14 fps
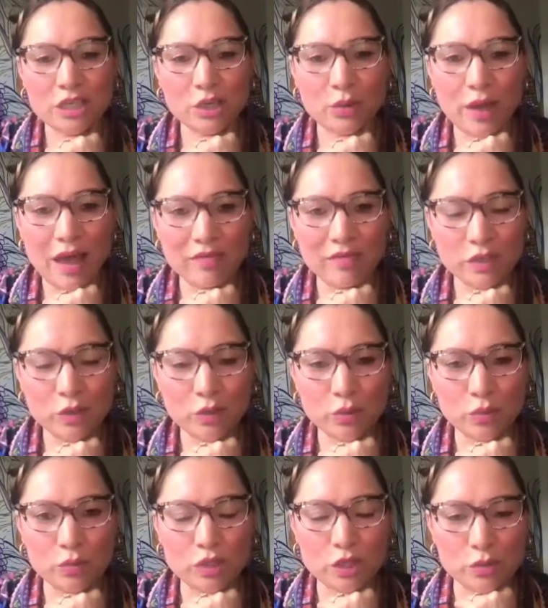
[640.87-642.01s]
Do you have
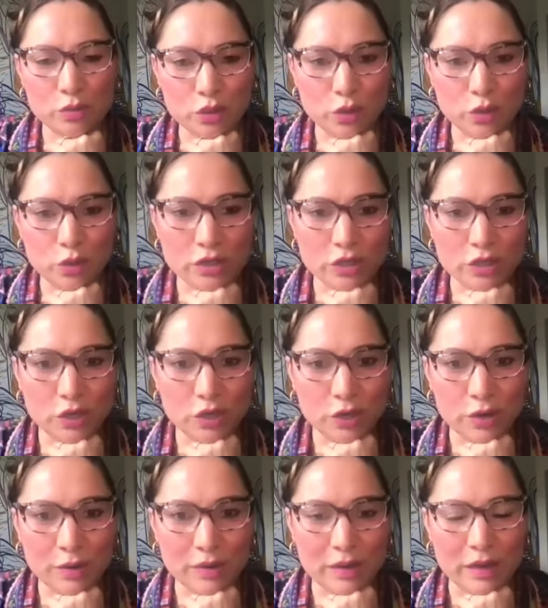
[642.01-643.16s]
to, do you source
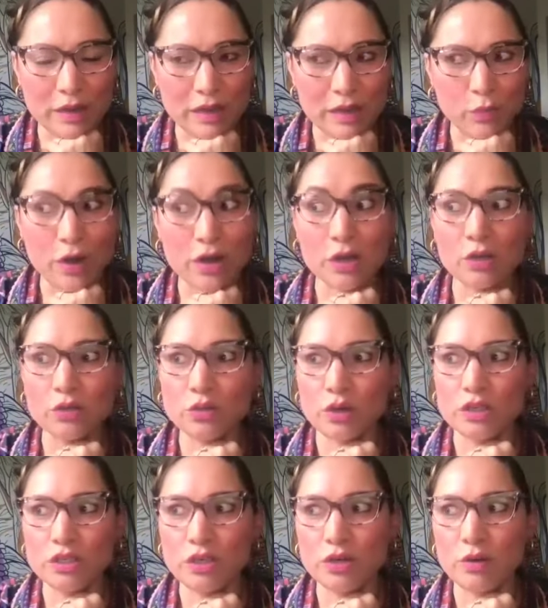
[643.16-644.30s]
your, uh, where do you
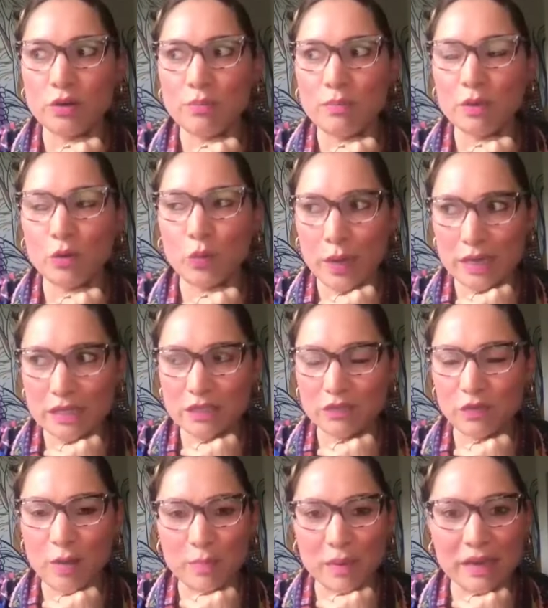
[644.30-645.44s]
source your quince
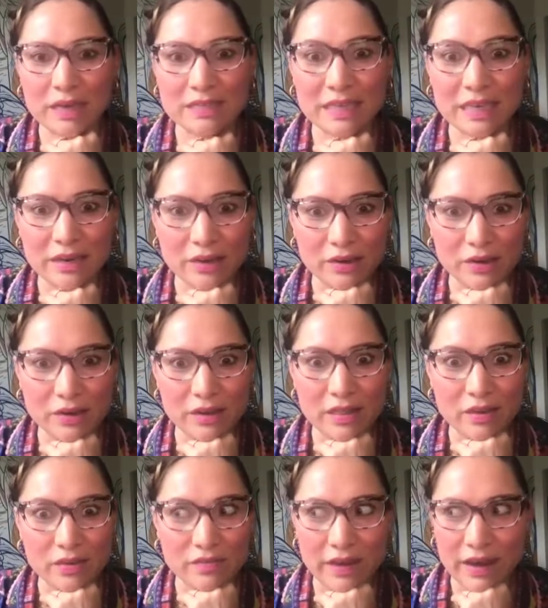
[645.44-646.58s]
from? Because here
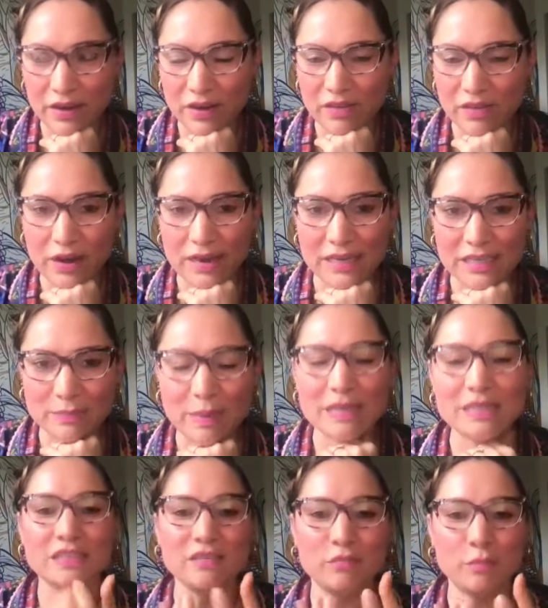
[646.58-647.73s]
they're very, very
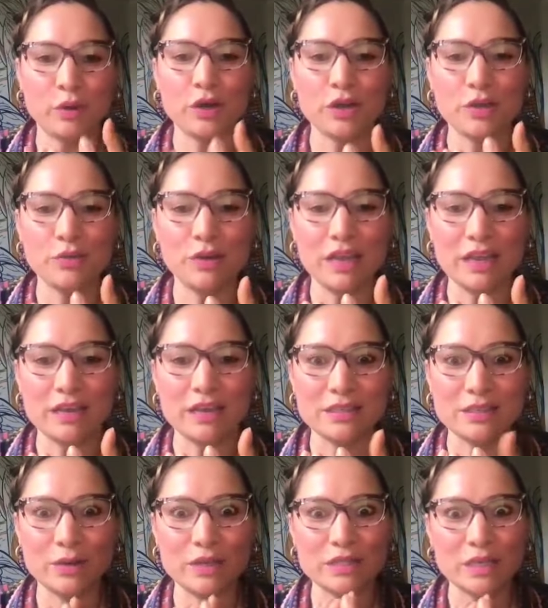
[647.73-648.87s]
expensive per unit.
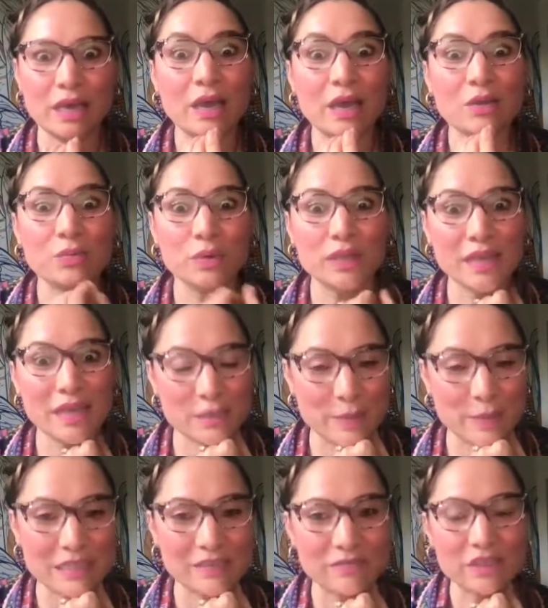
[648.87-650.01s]
So it's really
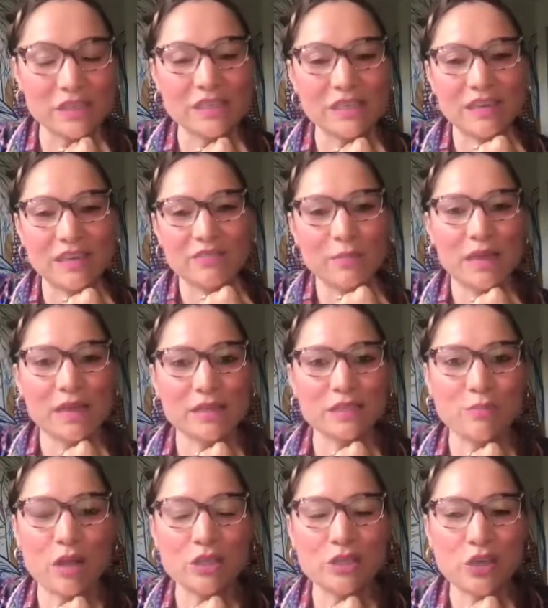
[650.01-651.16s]
expensive just to even make a
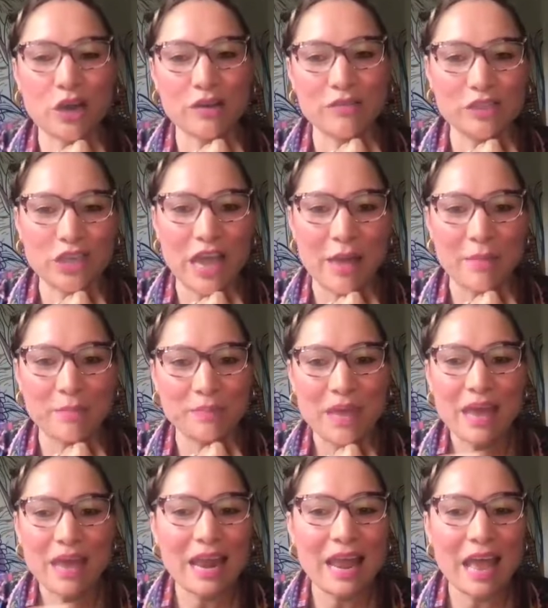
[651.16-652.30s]
small jar of jam.
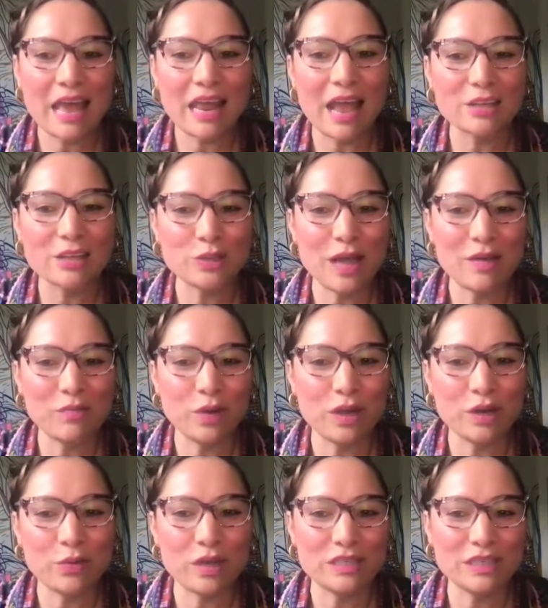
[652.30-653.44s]
And I, yeah. I also have
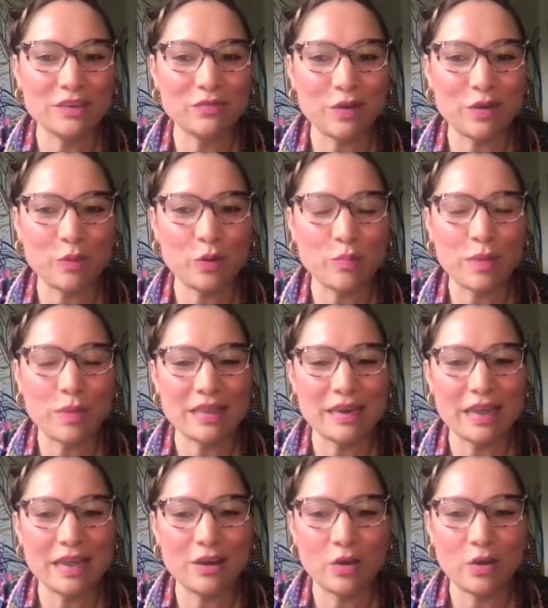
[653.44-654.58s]
one question from
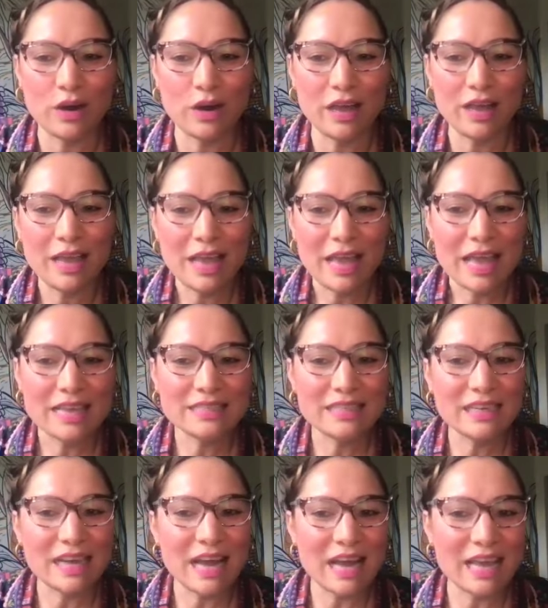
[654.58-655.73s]
Comadre Nora. Is
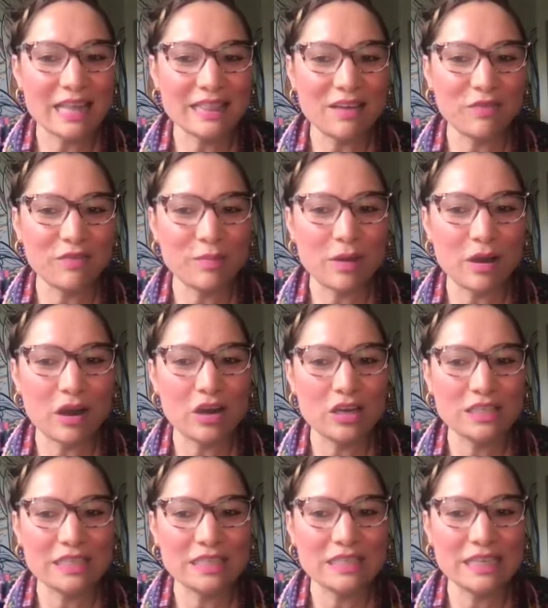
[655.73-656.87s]
the cajeta from
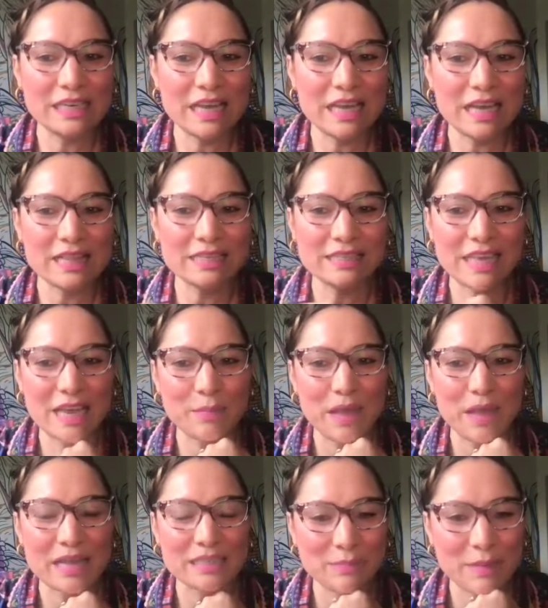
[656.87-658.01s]
Argentina the same
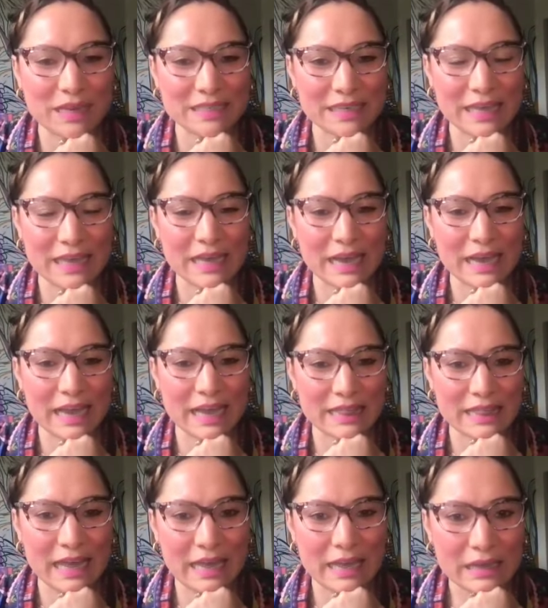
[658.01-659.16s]
as Mexican
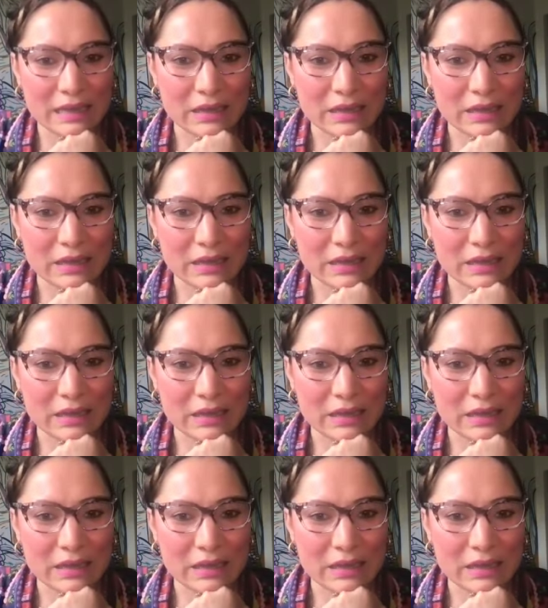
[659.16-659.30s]
cajeta?